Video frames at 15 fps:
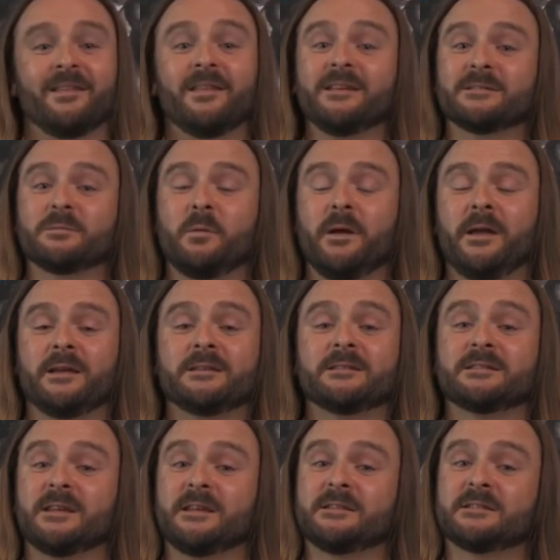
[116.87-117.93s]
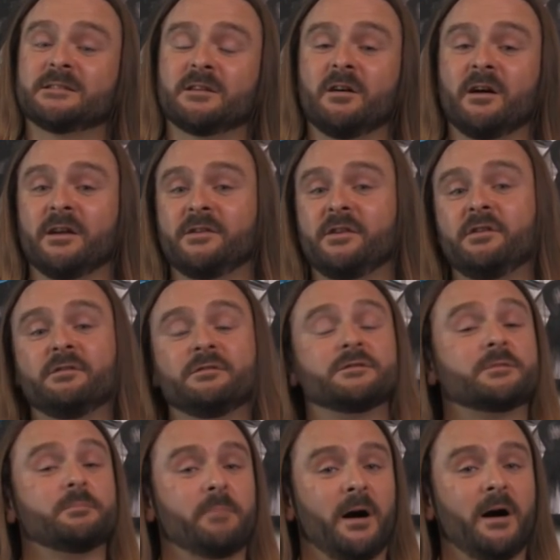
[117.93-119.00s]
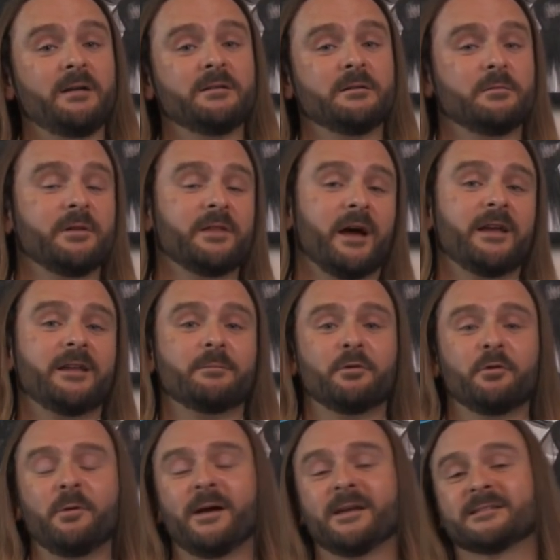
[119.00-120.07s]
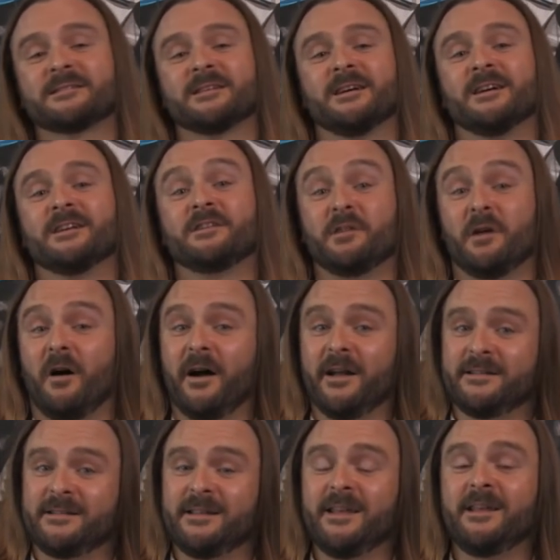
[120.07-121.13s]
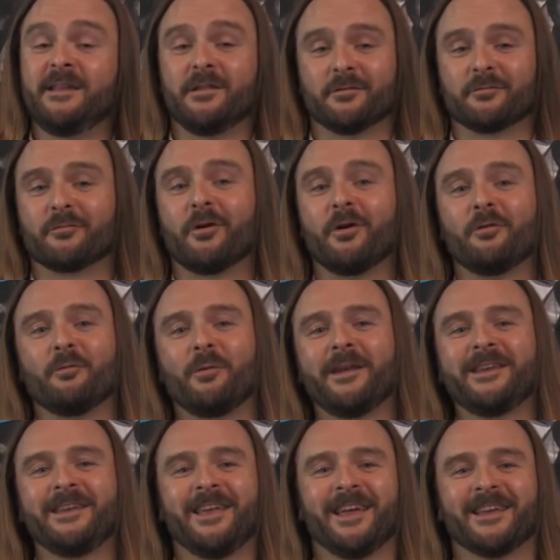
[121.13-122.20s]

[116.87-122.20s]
This week sees Sky News partner with A W S to I D the royal wedding